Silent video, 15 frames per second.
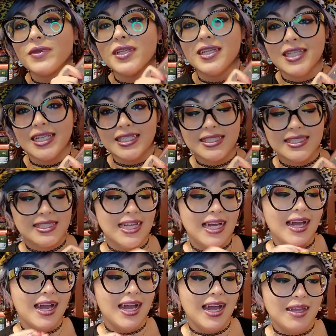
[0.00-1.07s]
yes,
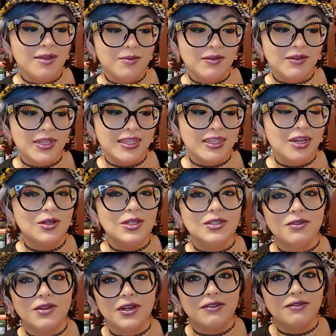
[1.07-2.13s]
I am loving it though. It's
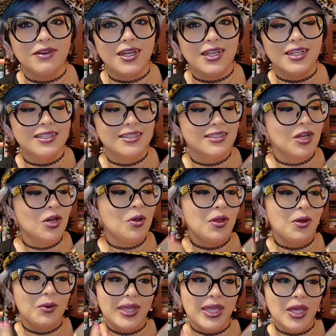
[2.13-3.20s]
very fun. So there
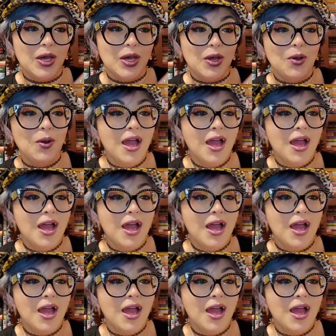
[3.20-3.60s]
we go.